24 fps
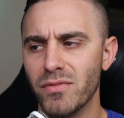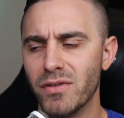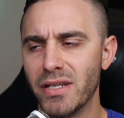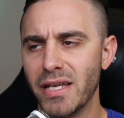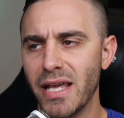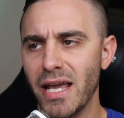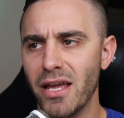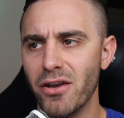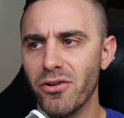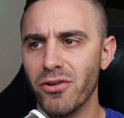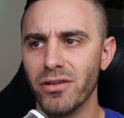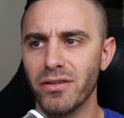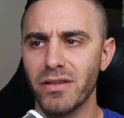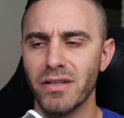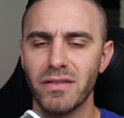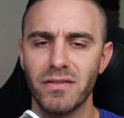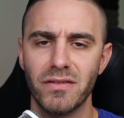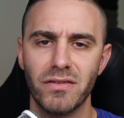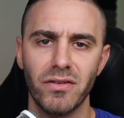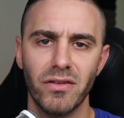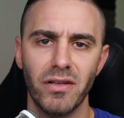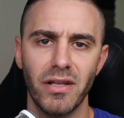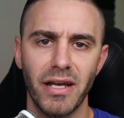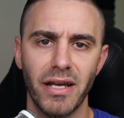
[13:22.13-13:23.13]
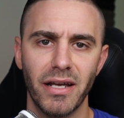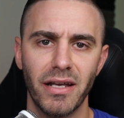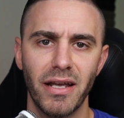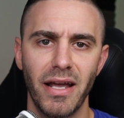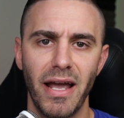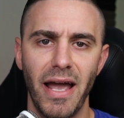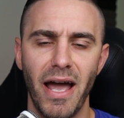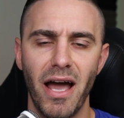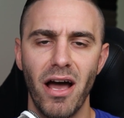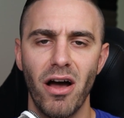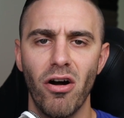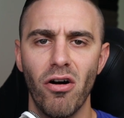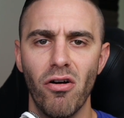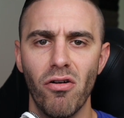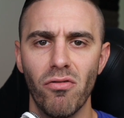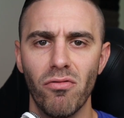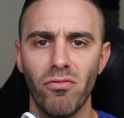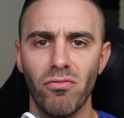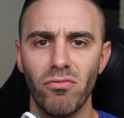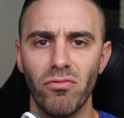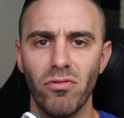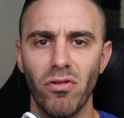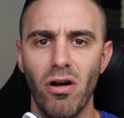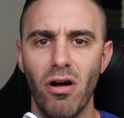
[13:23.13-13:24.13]
catering this to like how
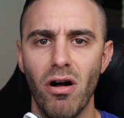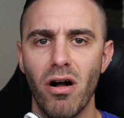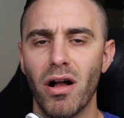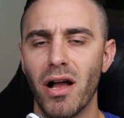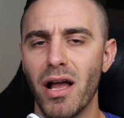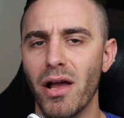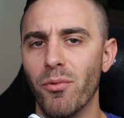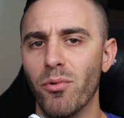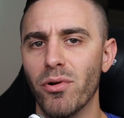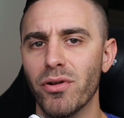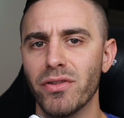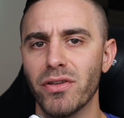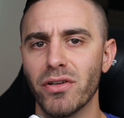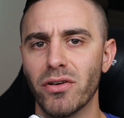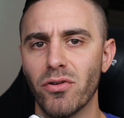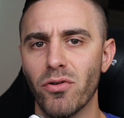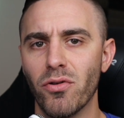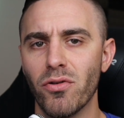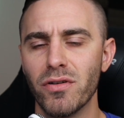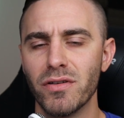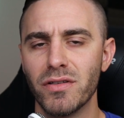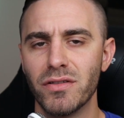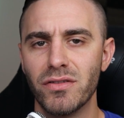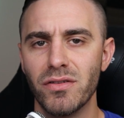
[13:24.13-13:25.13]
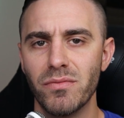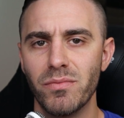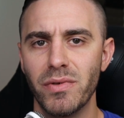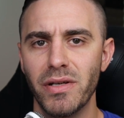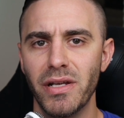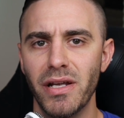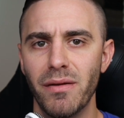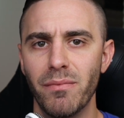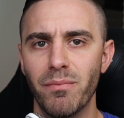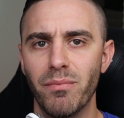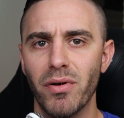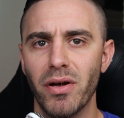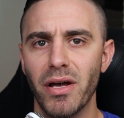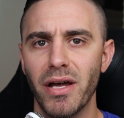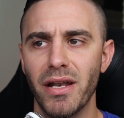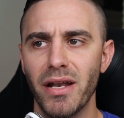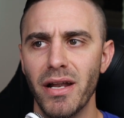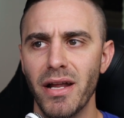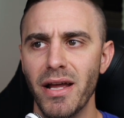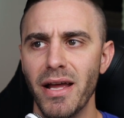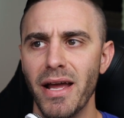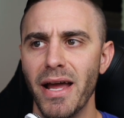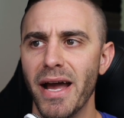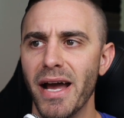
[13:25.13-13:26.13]
long I want the course to be, but
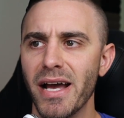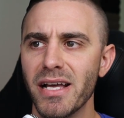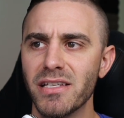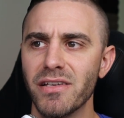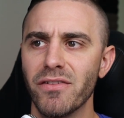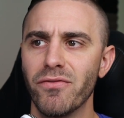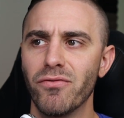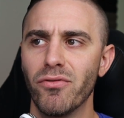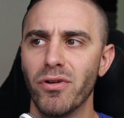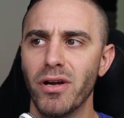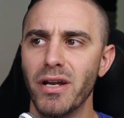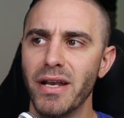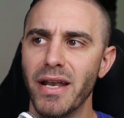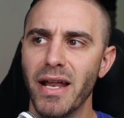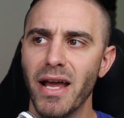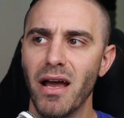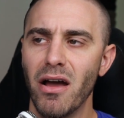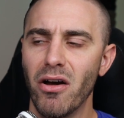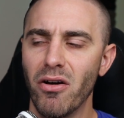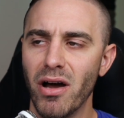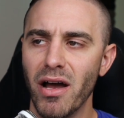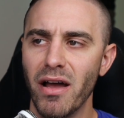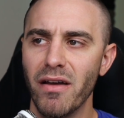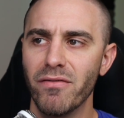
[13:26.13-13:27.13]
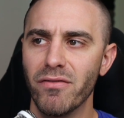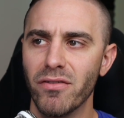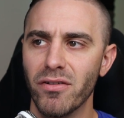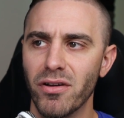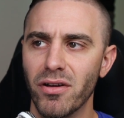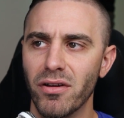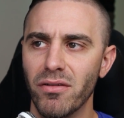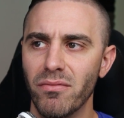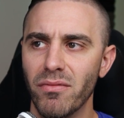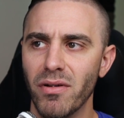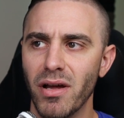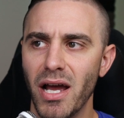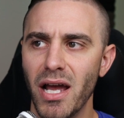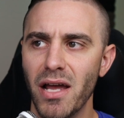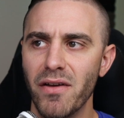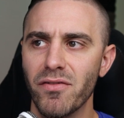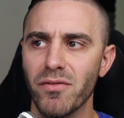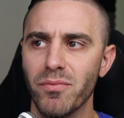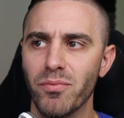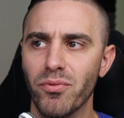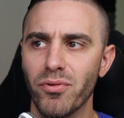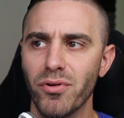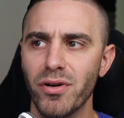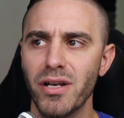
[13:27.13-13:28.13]
as of right now, I have a I have
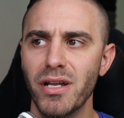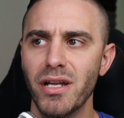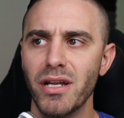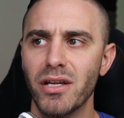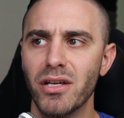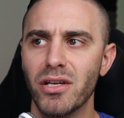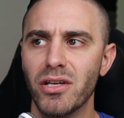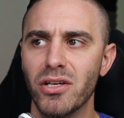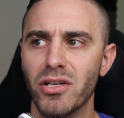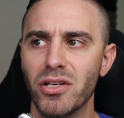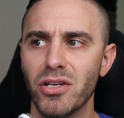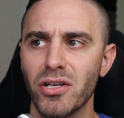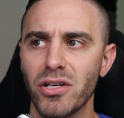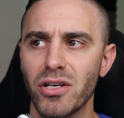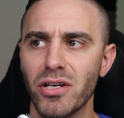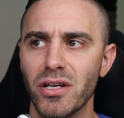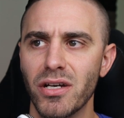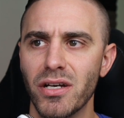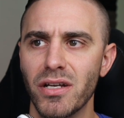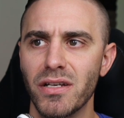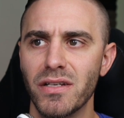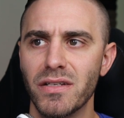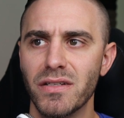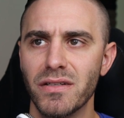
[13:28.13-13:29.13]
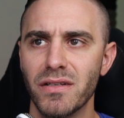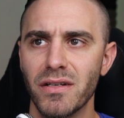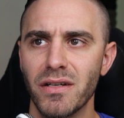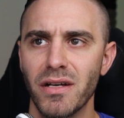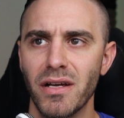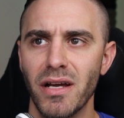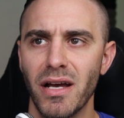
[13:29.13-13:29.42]
a pretty good